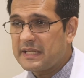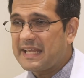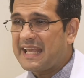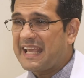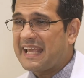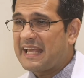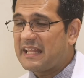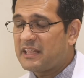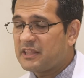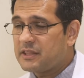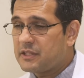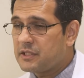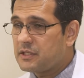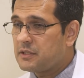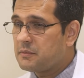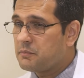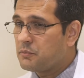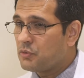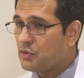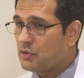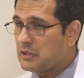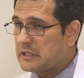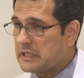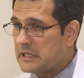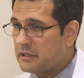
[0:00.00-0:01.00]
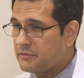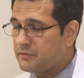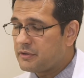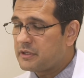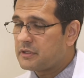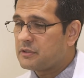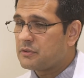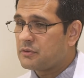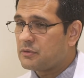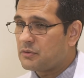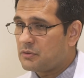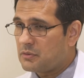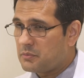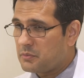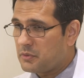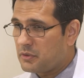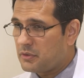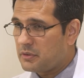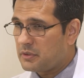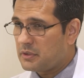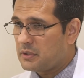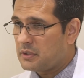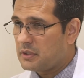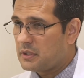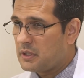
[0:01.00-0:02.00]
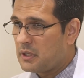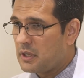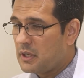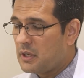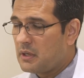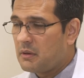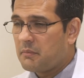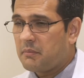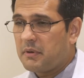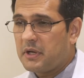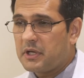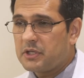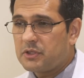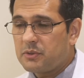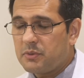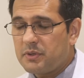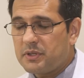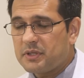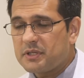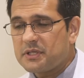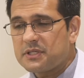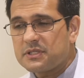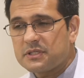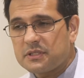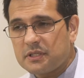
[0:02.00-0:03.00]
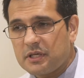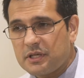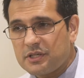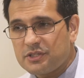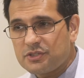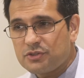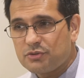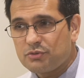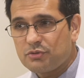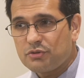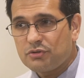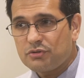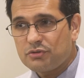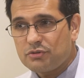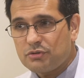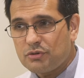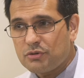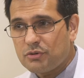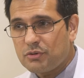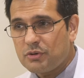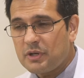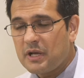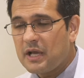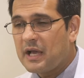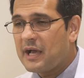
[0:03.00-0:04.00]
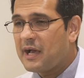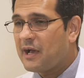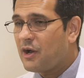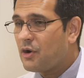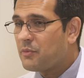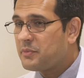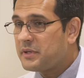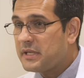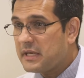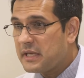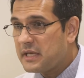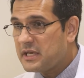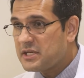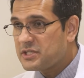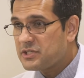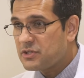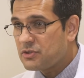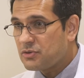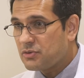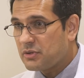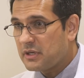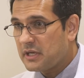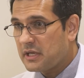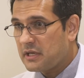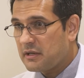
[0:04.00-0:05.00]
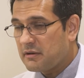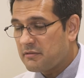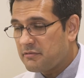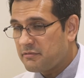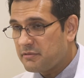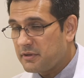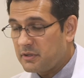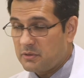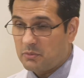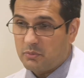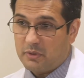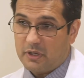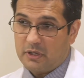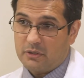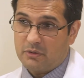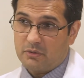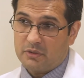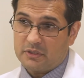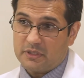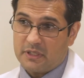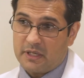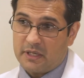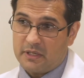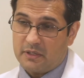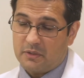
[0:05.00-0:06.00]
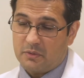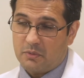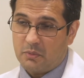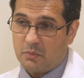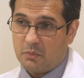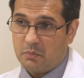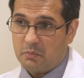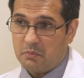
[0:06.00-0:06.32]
the anti-Mullerian hormone. By doing this test, you'll know how many eggs that you have and where you stand,